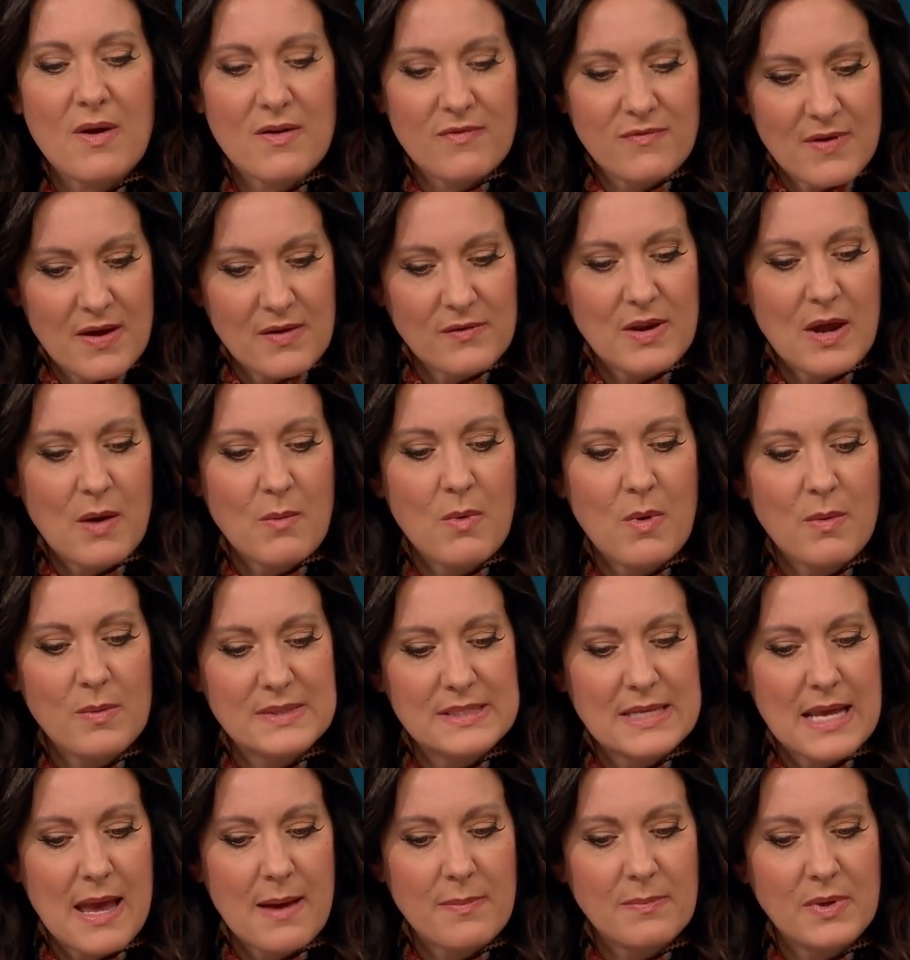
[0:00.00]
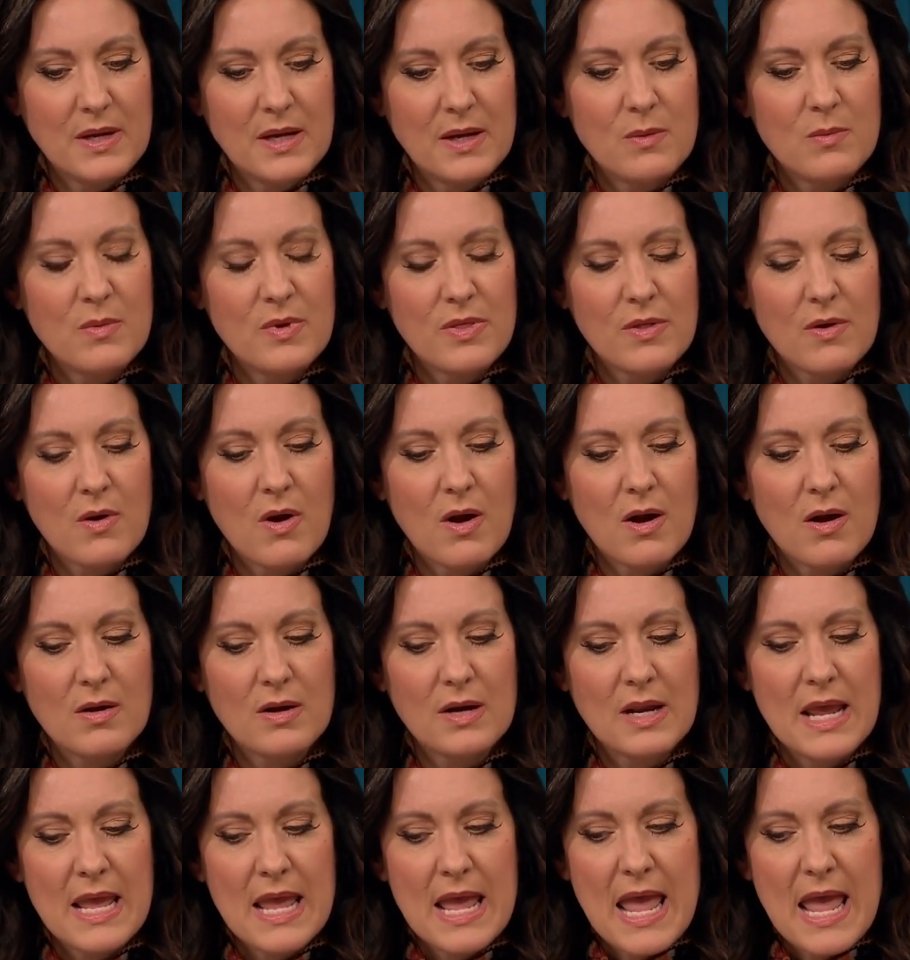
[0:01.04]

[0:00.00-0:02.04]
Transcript: I found out what was happening with Art,